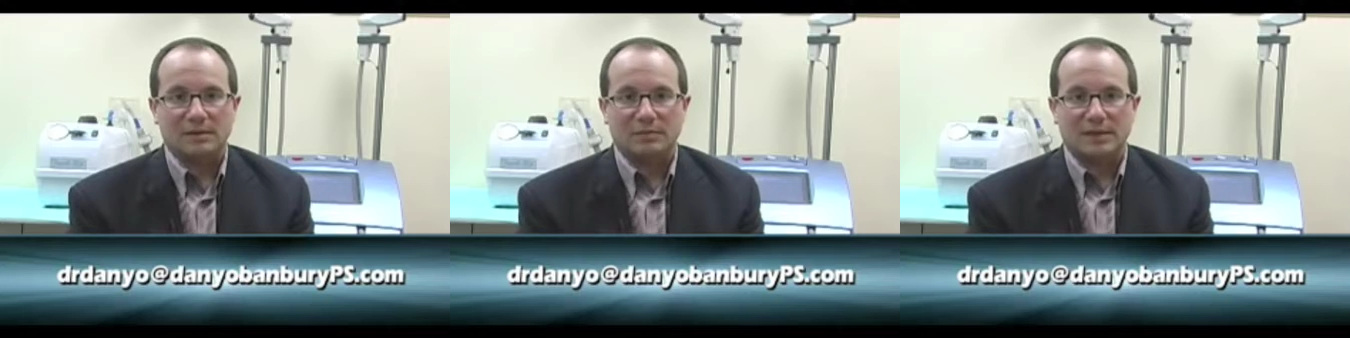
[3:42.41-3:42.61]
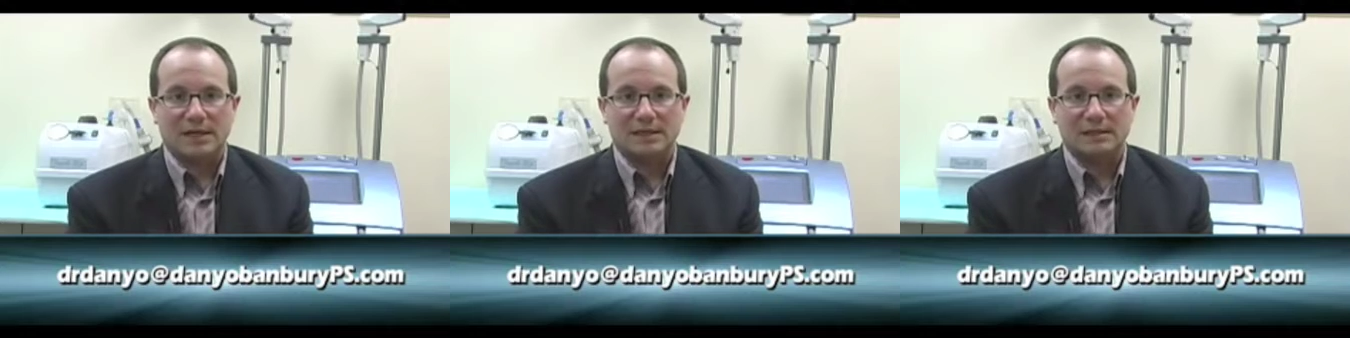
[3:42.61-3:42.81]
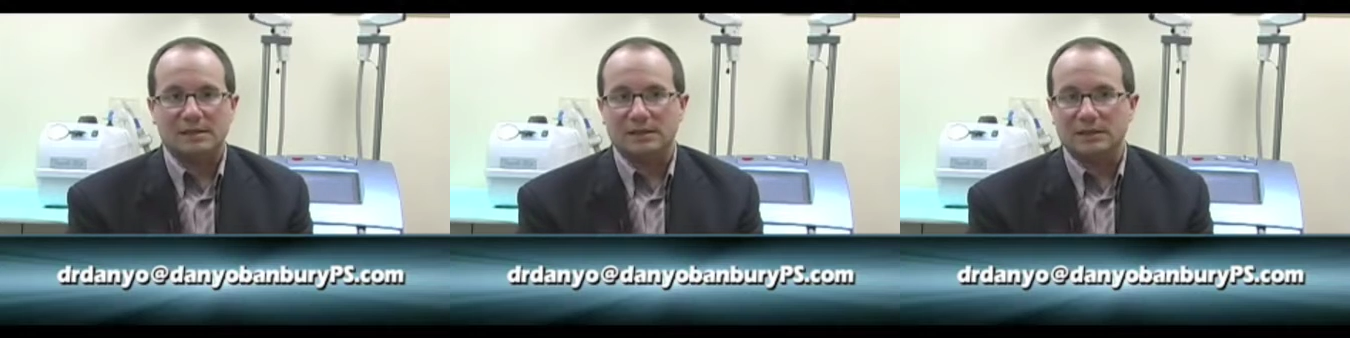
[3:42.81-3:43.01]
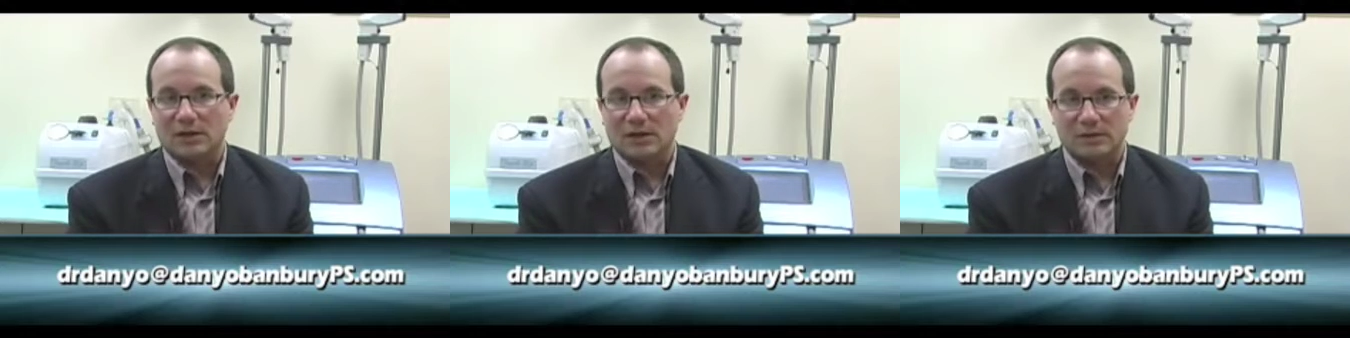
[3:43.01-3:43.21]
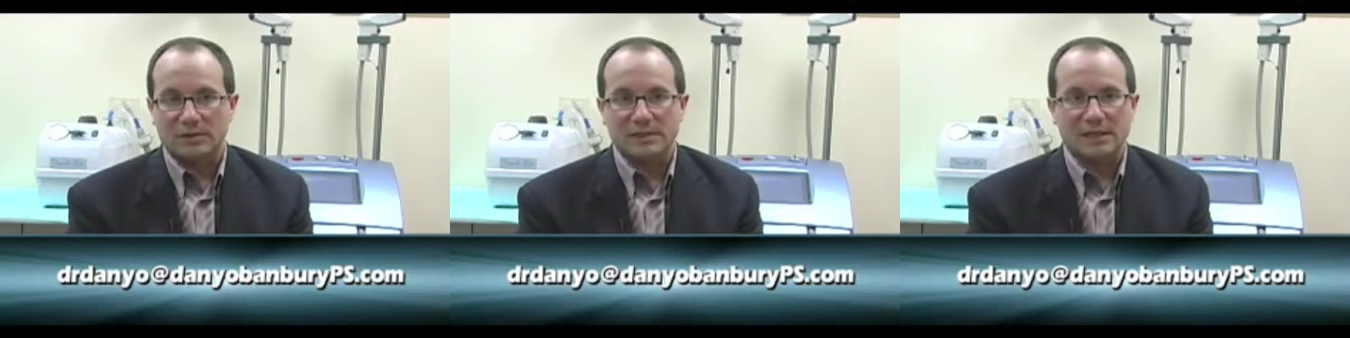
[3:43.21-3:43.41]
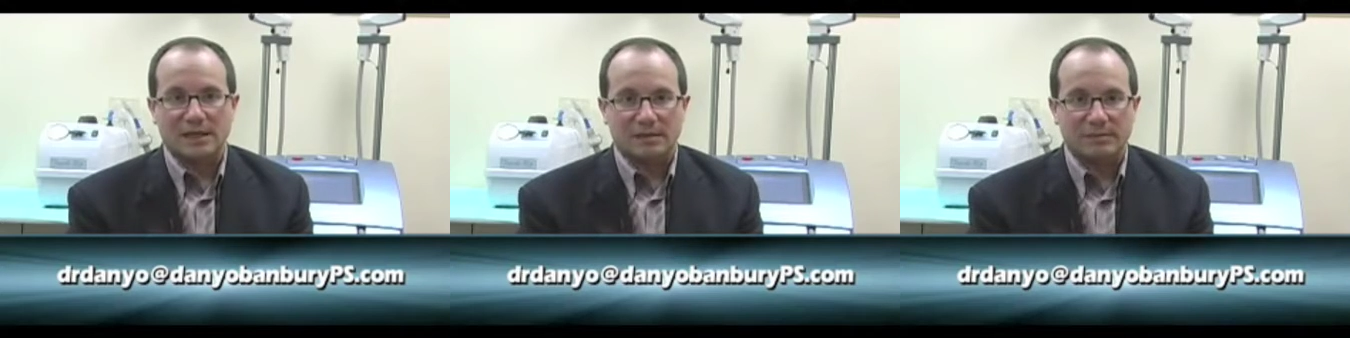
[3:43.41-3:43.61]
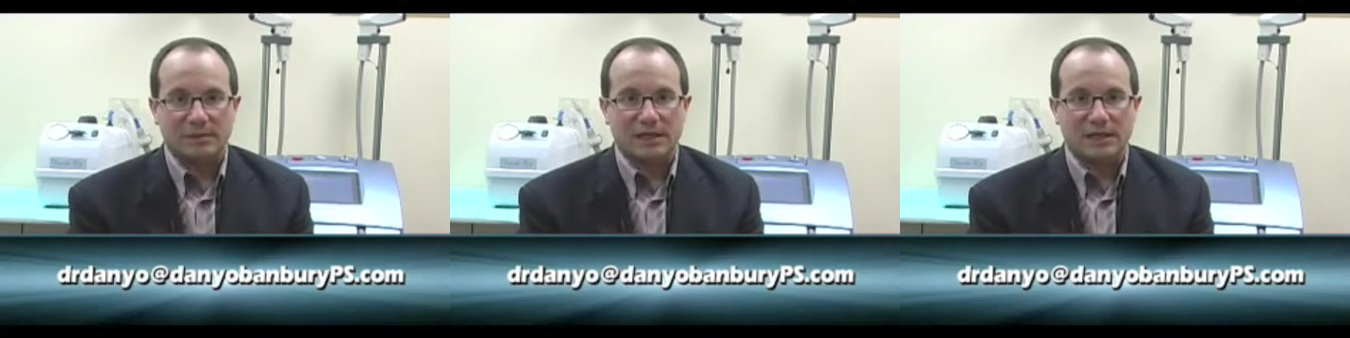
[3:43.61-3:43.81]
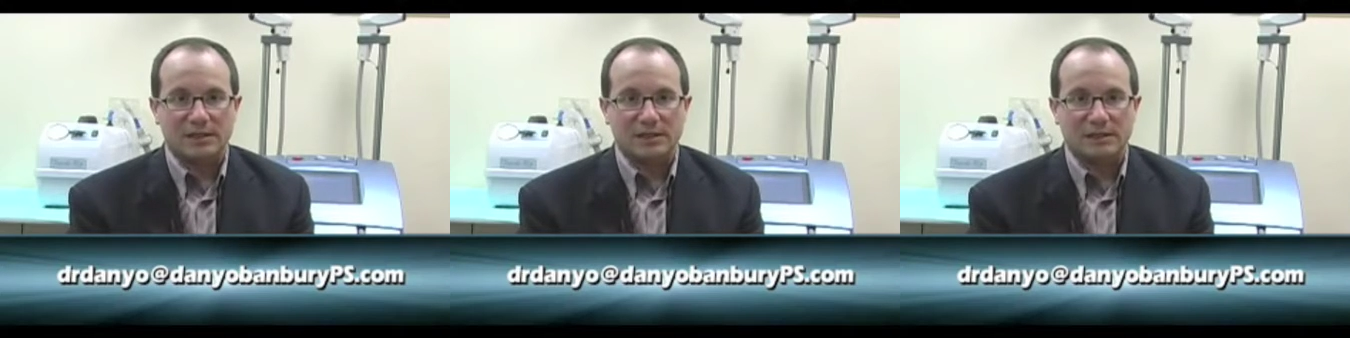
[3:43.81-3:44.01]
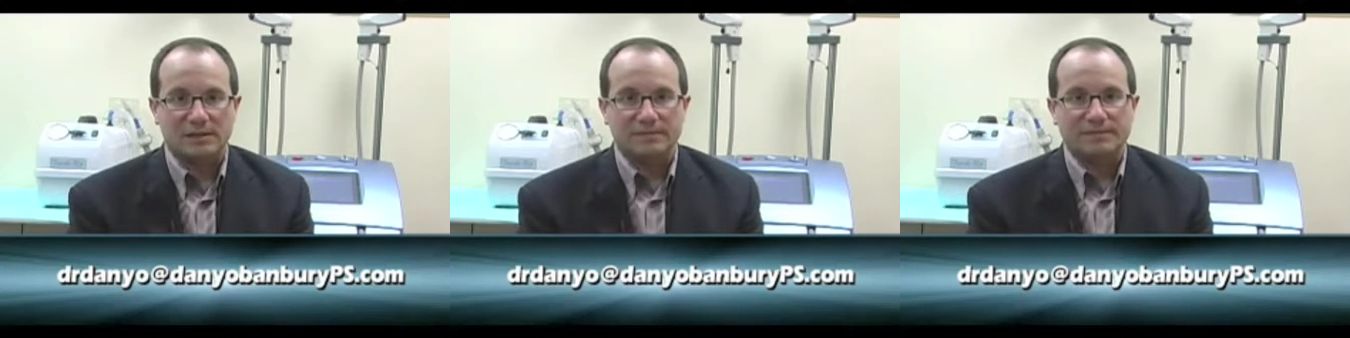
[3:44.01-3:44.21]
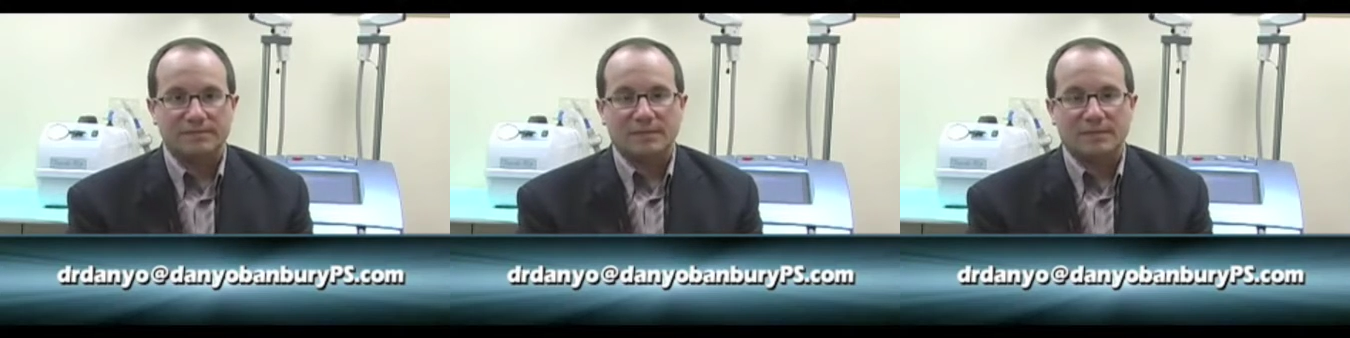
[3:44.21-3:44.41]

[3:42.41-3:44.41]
practically always outpatient.